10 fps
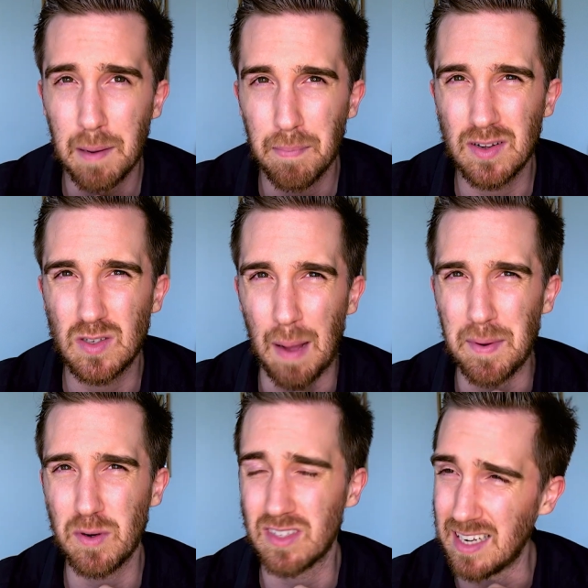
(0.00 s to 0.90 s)
But I
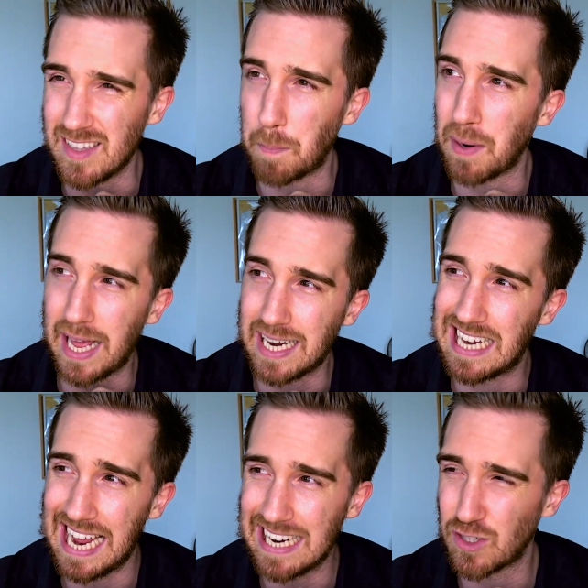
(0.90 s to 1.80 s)
mean, we still need to plan a
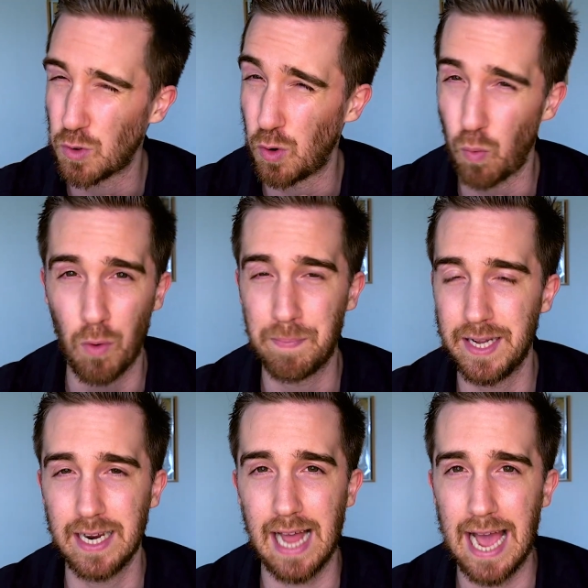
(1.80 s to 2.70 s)
date, so it won't
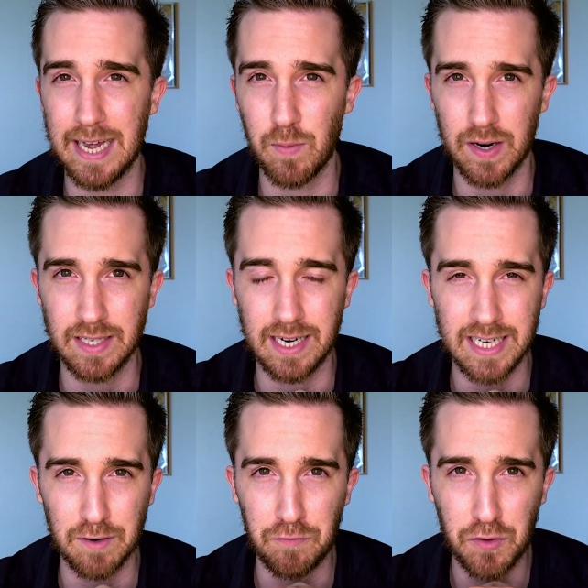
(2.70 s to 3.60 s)
be in anywhere in the
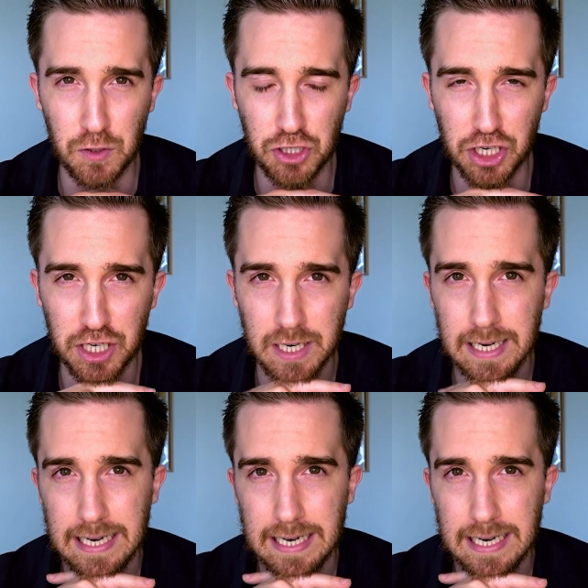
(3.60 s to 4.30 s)
near future.